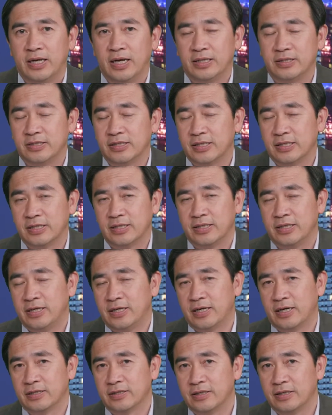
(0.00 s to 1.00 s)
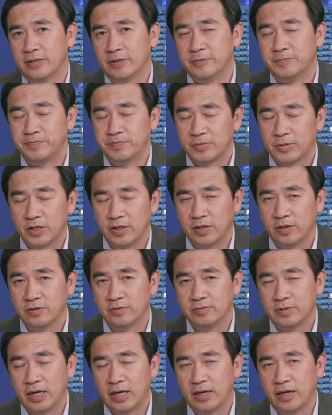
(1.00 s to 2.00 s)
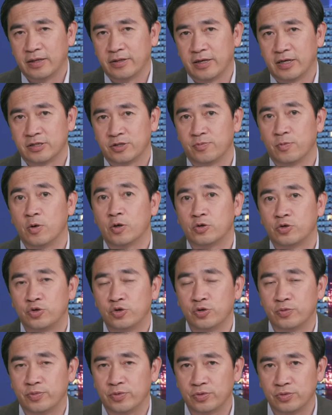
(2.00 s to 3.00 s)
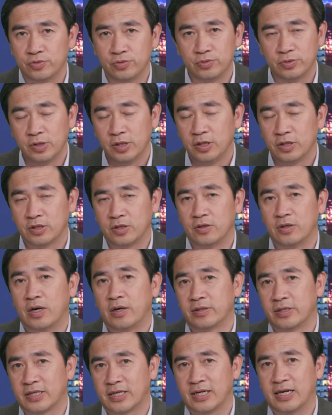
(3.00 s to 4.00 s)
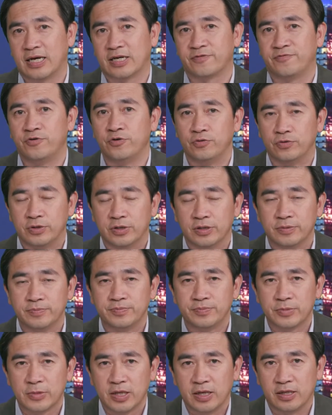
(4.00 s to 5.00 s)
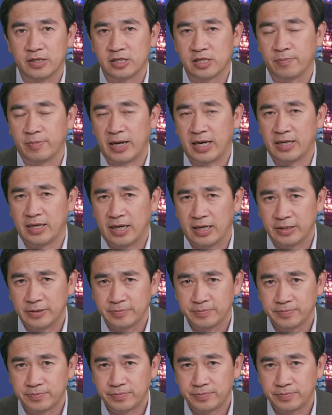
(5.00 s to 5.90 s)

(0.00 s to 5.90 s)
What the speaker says: and hit on the on their small troop who go out to collect food and supply line.